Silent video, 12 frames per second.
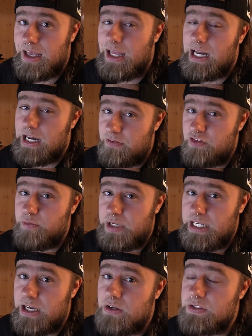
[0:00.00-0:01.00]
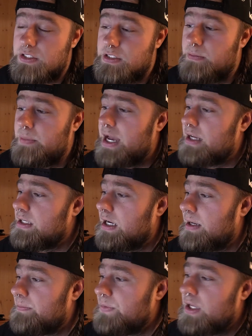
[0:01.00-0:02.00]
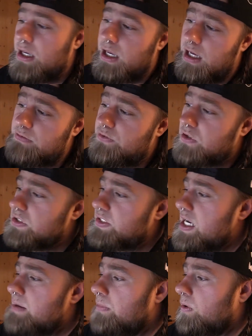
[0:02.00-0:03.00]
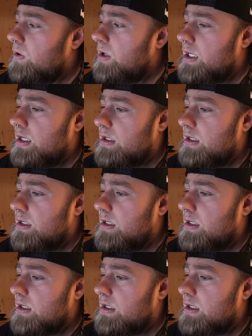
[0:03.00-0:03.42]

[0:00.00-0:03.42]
and everybody else is the bad guy. And for example,